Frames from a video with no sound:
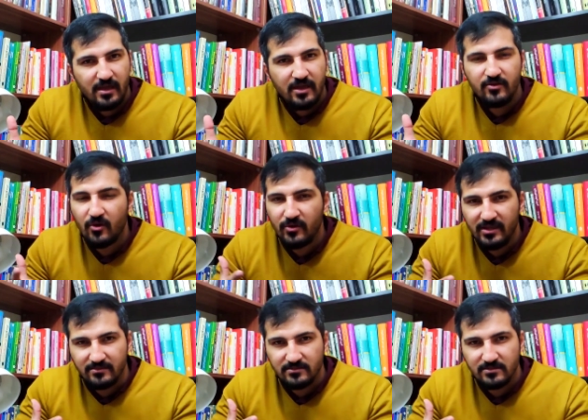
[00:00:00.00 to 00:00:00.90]

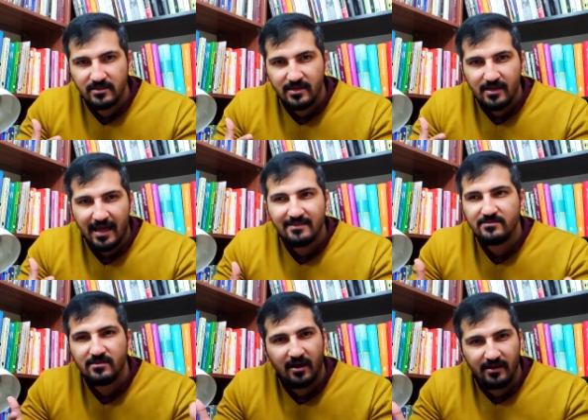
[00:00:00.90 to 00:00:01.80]
heroines,
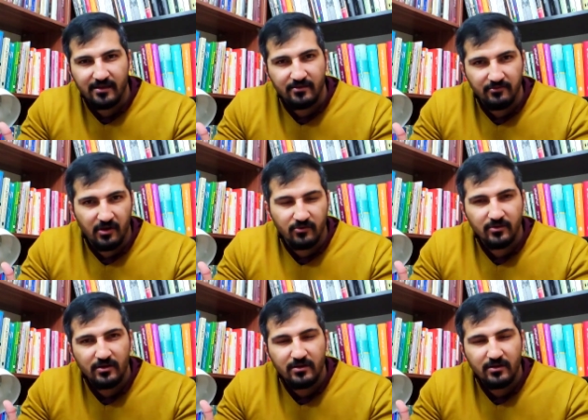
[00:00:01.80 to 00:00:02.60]
anti-hero,